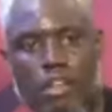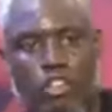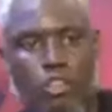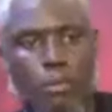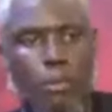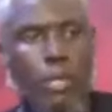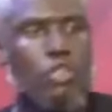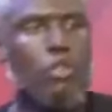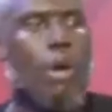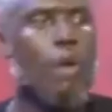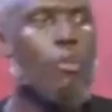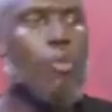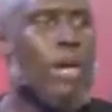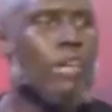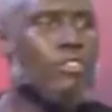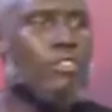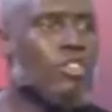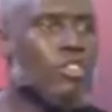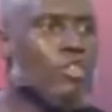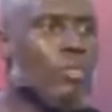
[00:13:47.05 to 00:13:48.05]
Spiritual
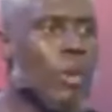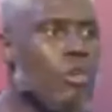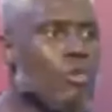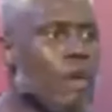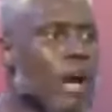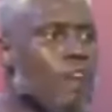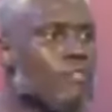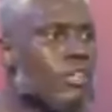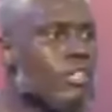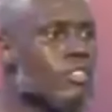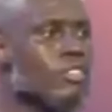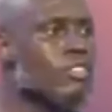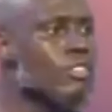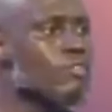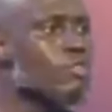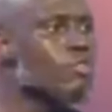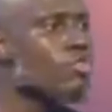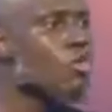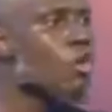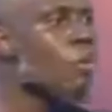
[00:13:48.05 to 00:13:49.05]
waste is when you have
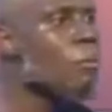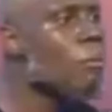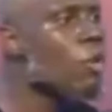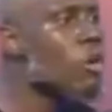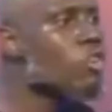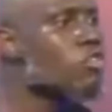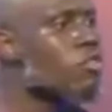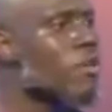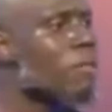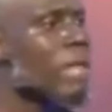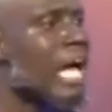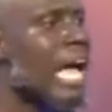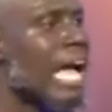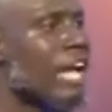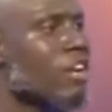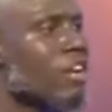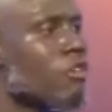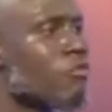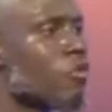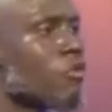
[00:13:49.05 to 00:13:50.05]
received so much from the
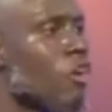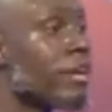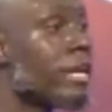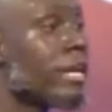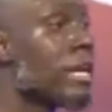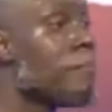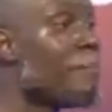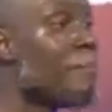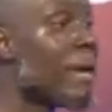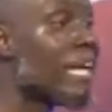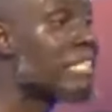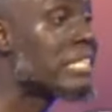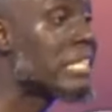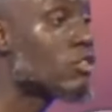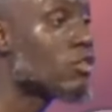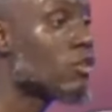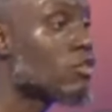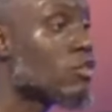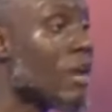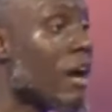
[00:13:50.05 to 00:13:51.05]
hand of God,
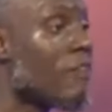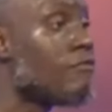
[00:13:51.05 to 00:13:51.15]
impartations.